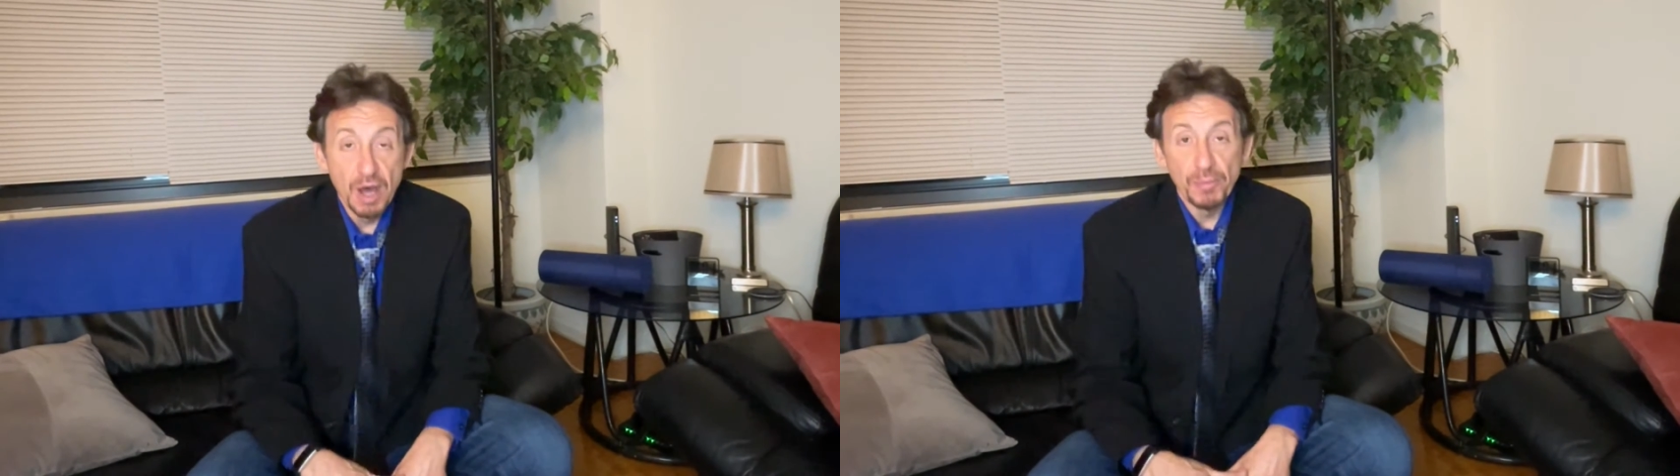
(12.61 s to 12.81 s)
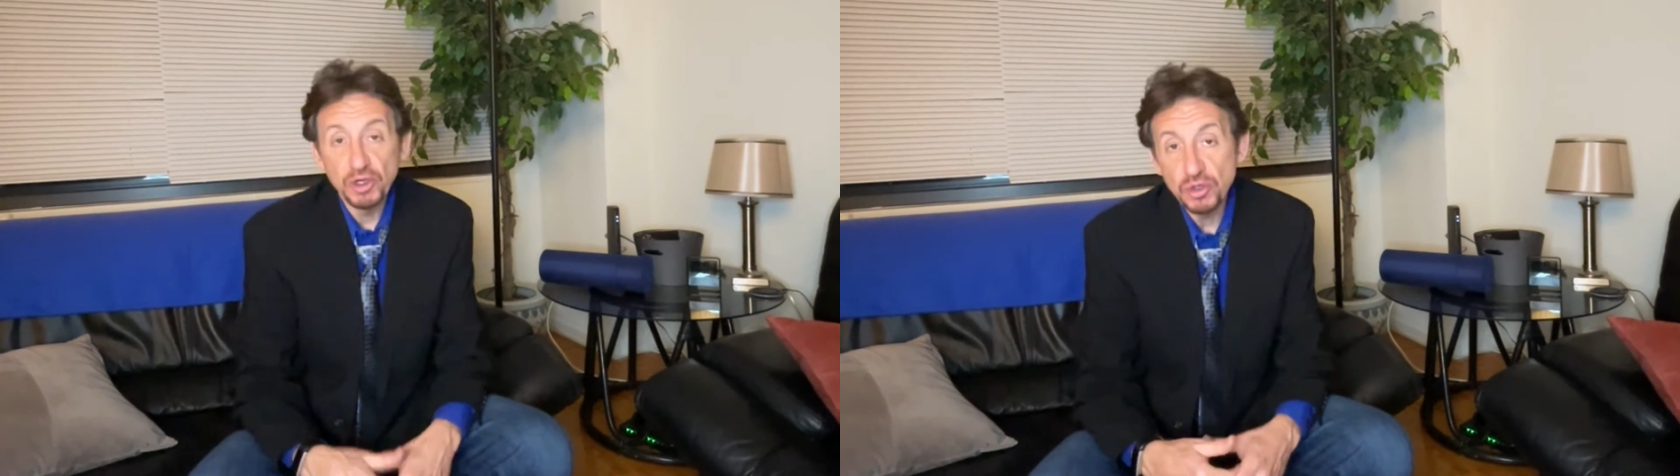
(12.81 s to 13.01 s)

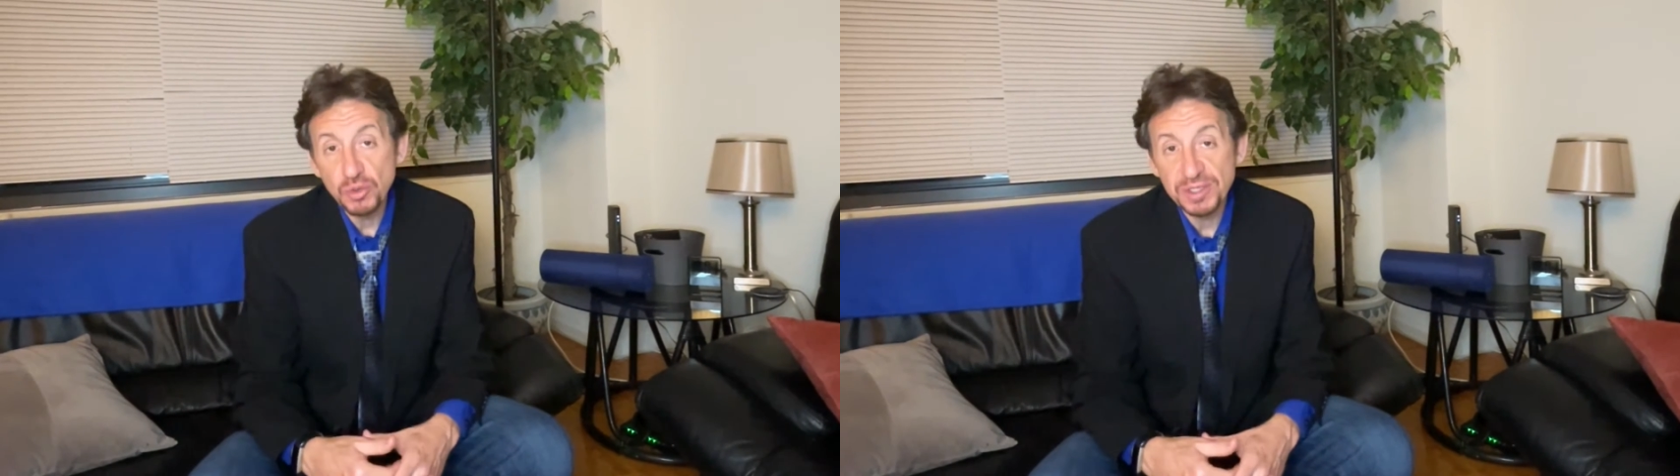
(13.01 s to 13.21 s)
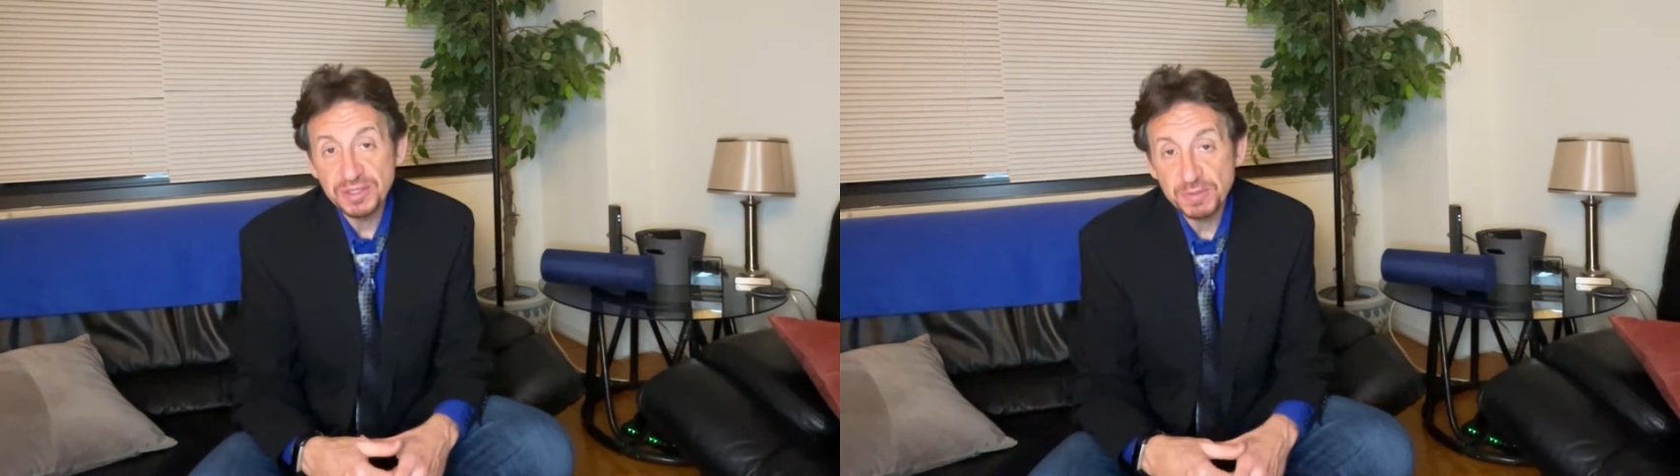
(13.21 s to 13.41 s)
But who
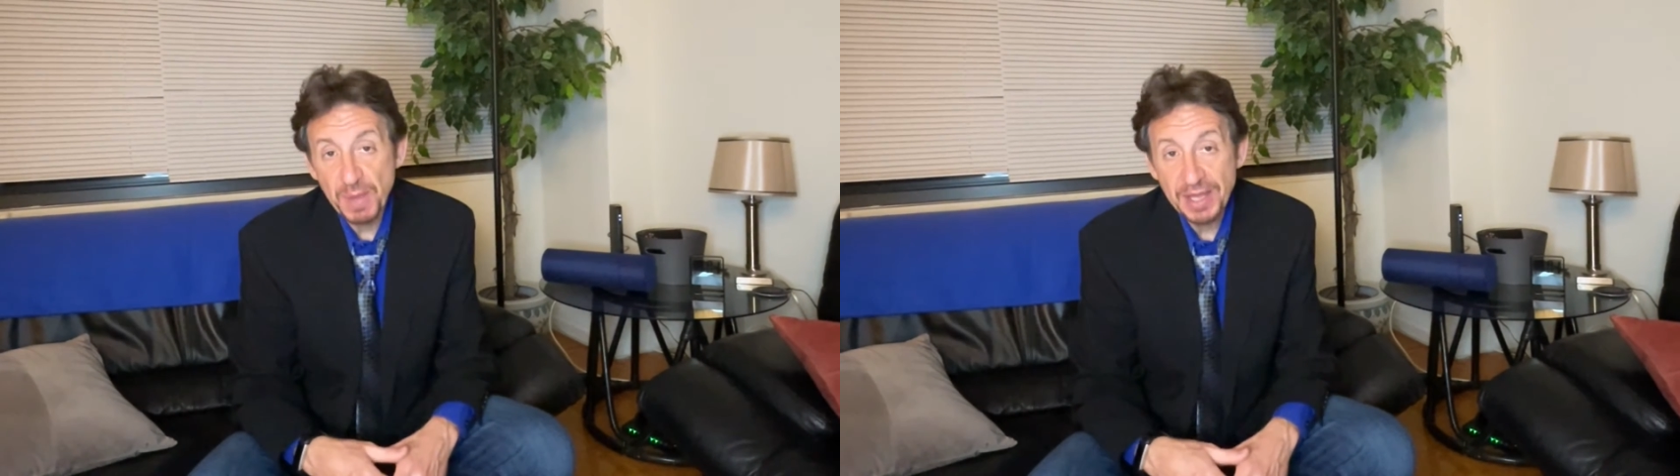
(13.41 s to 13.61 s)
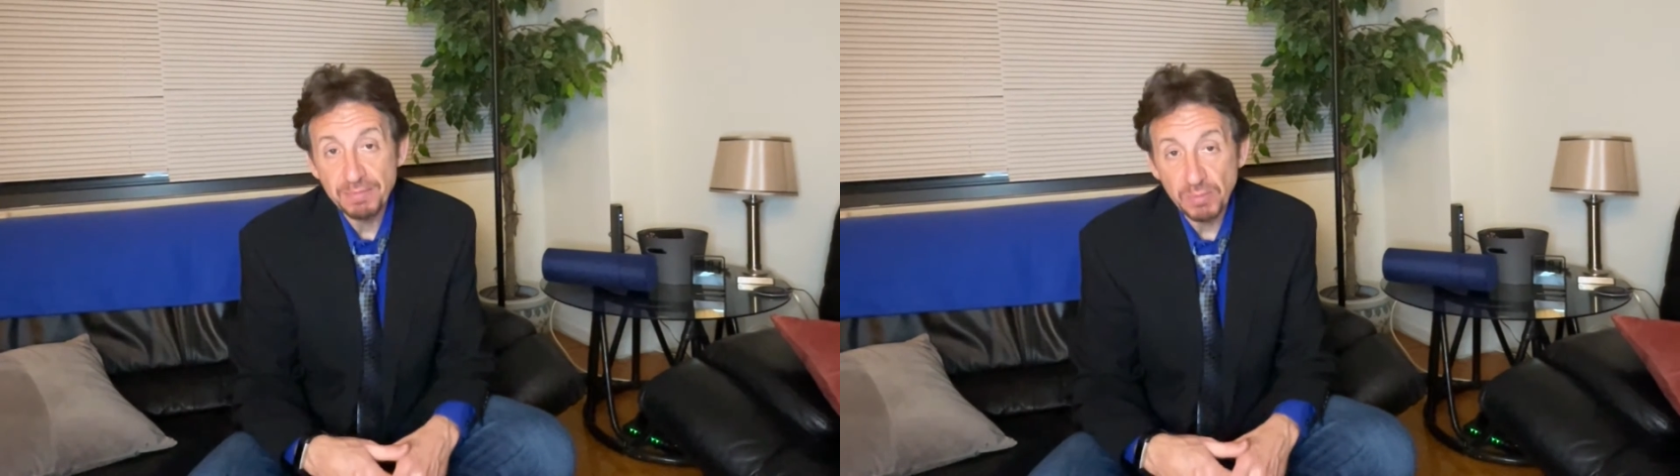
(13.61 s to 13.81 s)
can
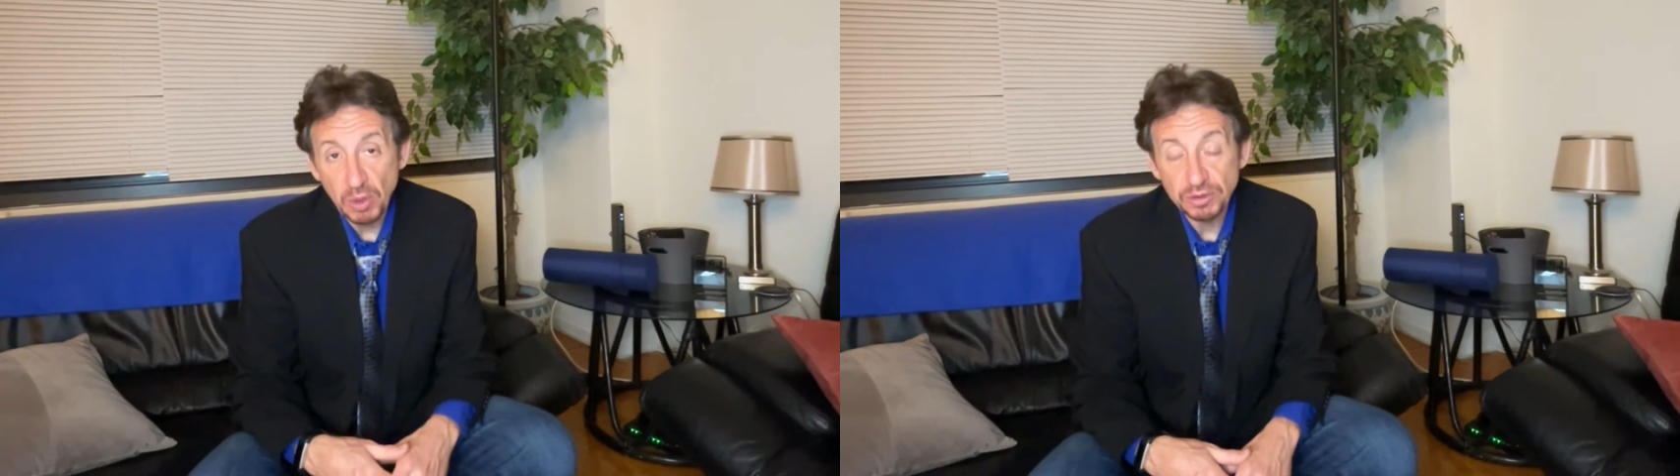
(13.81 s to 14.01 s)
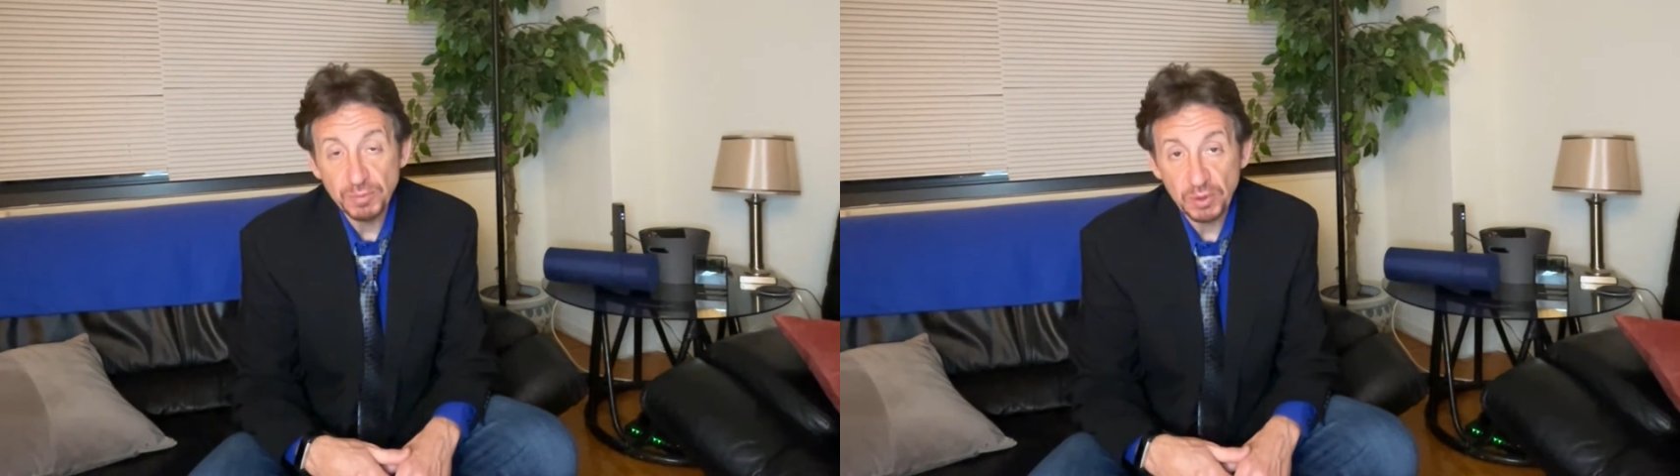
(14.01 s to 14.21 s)
spend
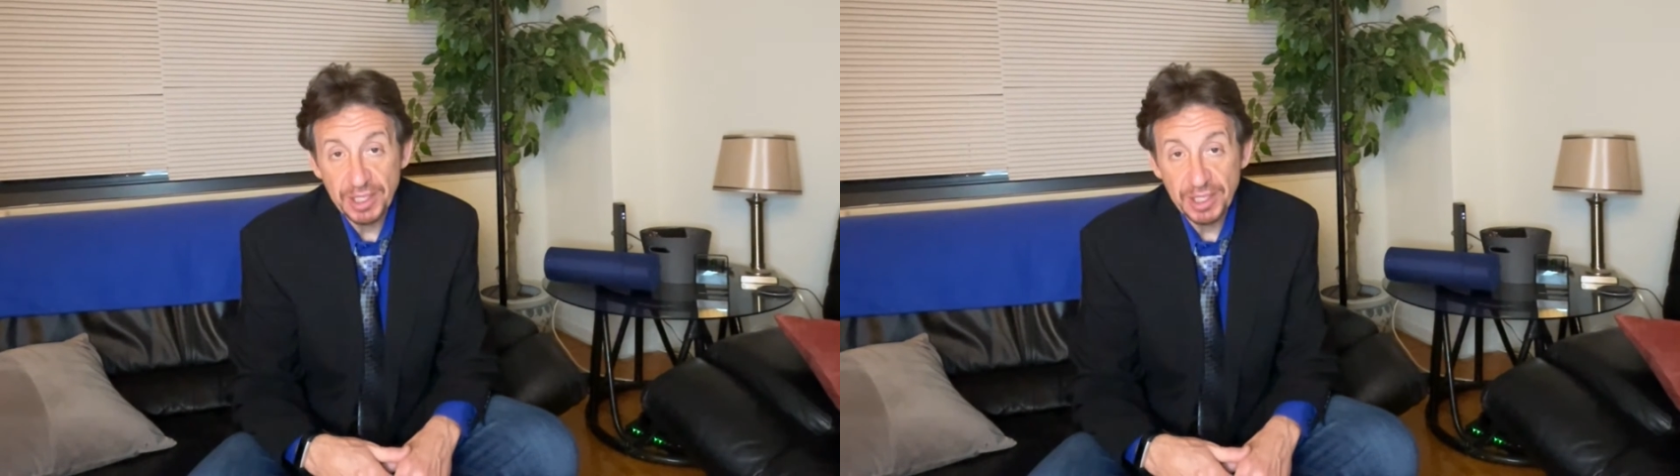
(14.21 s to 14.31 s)
multiple